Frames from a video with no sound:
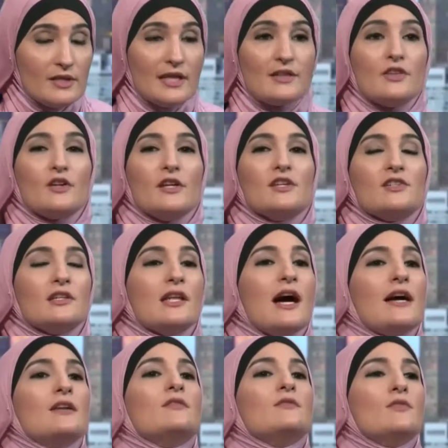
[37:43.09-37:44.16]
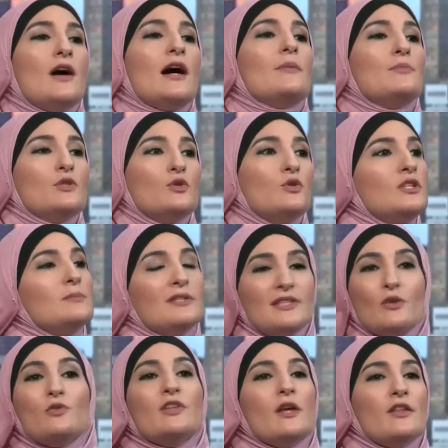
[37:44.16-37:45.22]
Like, there is a lot of opportunities, but
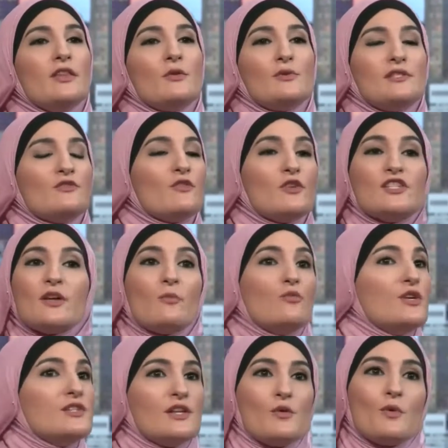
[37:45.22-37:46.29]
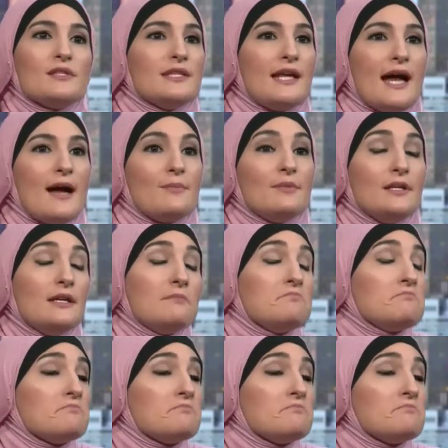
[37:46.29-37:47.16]
there was, for some reason, it wasn't happening.